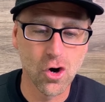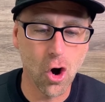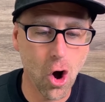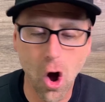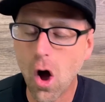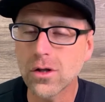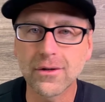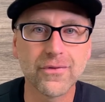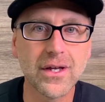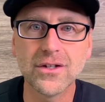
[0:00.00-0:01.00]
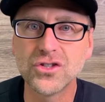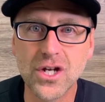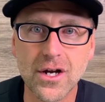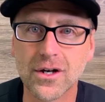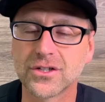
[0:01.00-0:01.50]
all of these
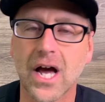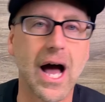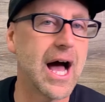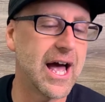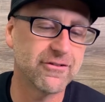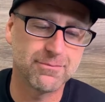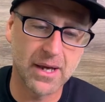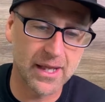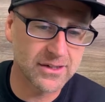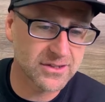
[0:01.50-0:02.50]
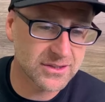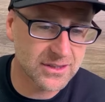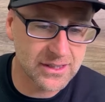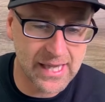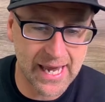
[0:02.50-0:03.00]
years I've been
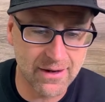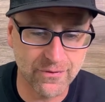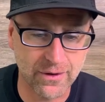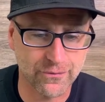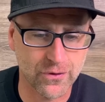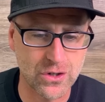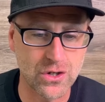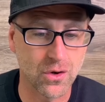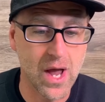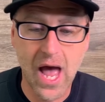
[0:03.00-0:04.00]
slaving for you.